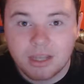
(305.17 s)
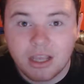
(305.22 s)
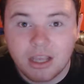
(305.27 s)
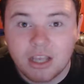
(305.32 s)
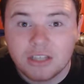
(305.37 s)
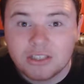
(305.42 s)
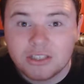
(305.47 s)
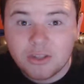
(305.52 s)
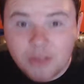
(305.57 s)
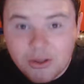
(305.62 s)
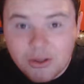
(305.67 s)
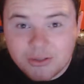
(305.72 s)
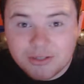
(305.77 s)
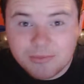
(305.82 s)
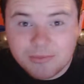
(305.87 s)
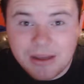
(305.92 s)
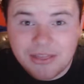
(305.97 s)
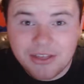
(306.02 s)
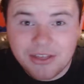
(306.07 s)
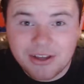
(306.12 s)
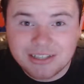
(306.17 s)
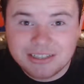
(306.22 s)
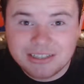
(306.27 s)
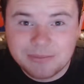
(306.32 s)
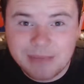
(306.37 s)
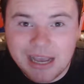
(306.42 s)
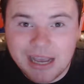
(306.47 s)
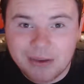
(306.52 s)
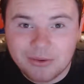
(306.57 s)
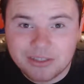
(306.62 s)
So those are my thoughts
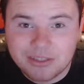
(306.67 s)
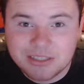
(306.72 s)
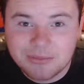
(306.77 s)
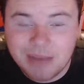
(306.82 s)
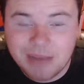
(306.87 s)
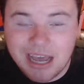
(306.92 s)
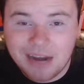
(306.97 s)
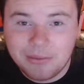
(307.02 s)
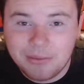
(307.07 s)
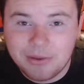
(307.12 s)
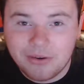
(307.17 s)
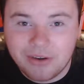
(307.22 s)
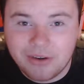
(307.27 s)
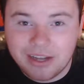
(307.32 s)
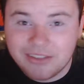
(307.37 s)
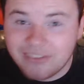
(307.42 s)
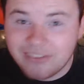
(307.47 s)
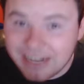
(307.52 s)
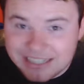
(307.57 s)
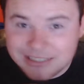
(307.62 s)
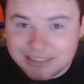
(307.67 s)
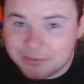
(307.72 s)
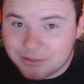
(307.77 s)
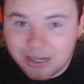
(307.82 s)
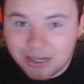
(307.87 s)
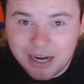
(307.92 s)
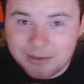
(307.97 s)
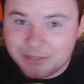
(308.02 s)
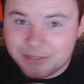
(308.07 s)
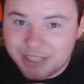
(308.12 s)
on backwards compatibility. Like,
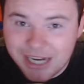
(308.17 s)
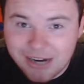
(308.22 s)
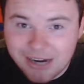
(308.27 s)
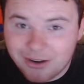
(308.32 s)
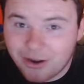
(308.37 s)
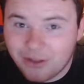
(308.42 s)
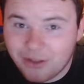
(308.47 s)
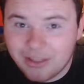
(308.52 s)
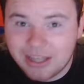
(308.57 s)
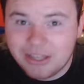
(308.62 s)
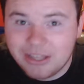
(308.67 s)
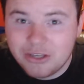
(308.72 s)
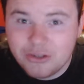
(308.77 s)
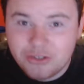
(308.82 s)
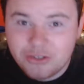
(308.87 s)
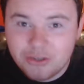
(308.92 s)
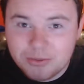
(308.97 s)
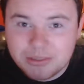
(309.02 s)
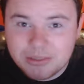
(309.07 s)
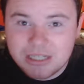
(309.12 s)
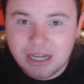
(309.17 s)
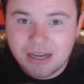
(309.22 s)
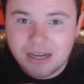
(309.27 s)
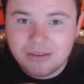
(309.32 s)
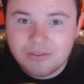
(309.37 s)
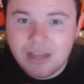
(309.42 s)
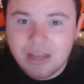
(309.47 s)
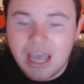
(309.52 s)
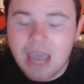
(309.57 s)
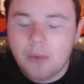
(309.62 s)
subscribe, share, all that YouTube stuff.